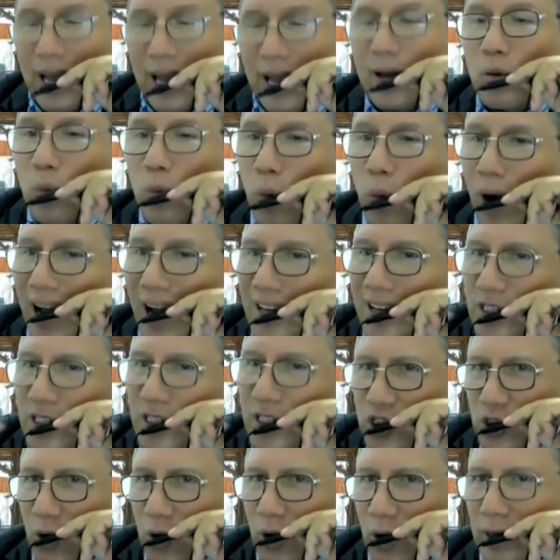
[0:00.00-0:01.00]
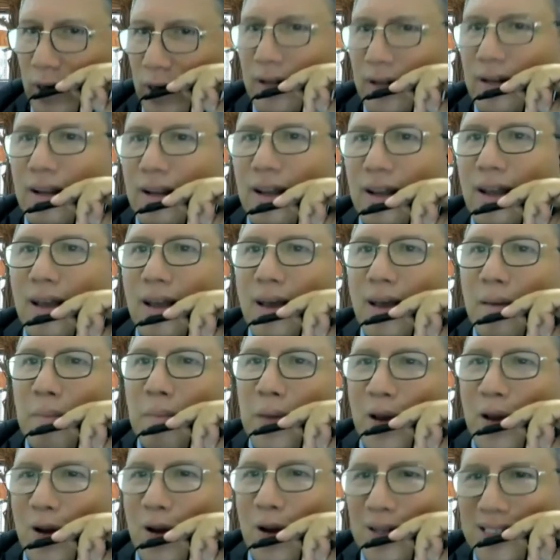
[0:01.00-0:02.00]
And why short?
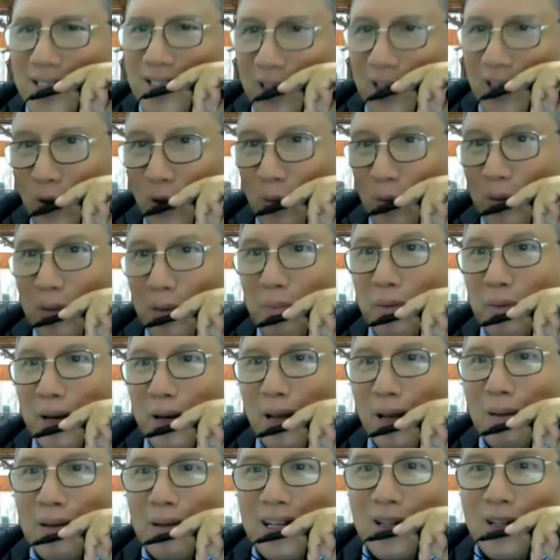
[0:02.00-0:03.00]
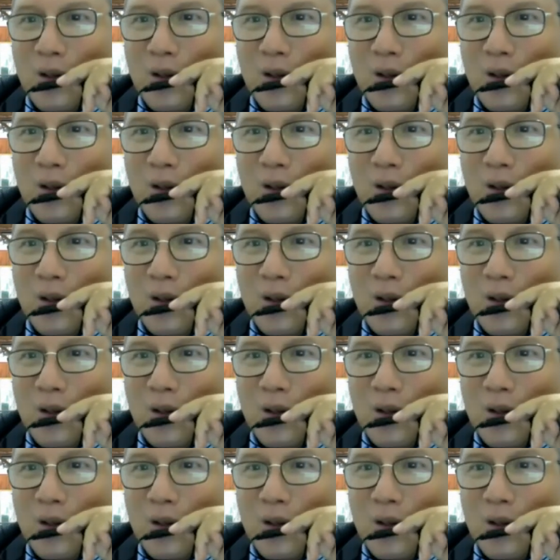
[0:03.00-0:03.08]
Because the human brain